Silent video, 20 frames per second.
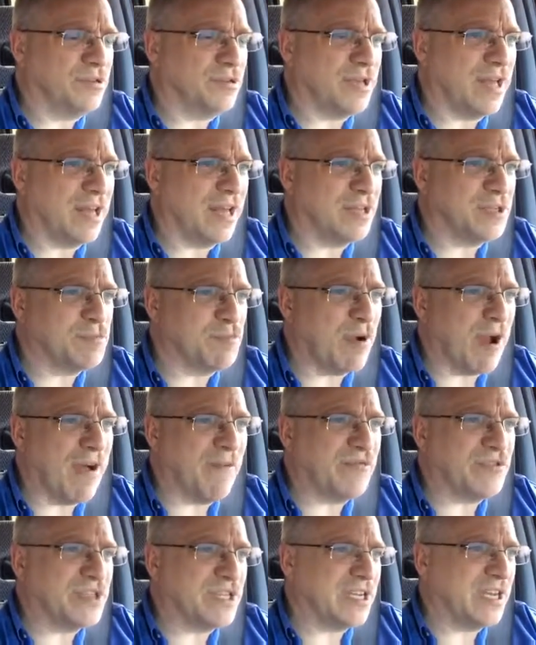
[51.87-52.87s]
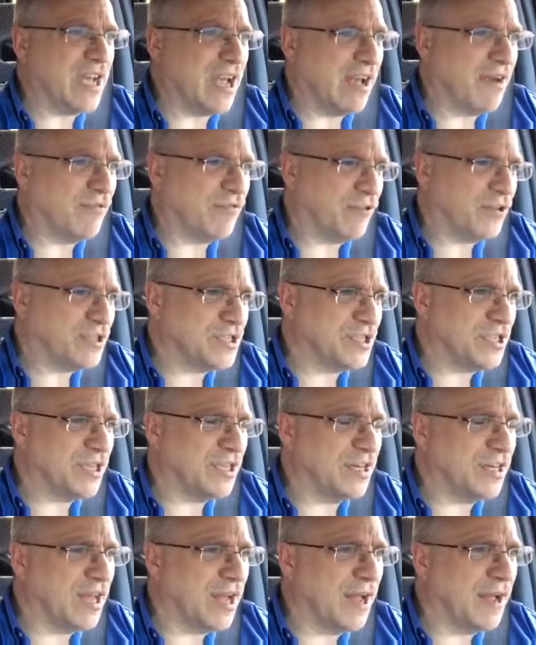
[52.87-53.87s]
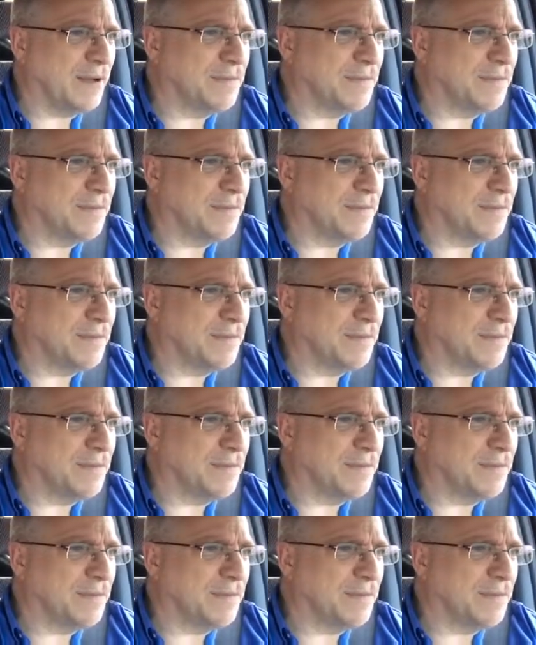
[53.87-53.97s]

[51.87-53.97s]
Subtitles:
was at his prophecy conference in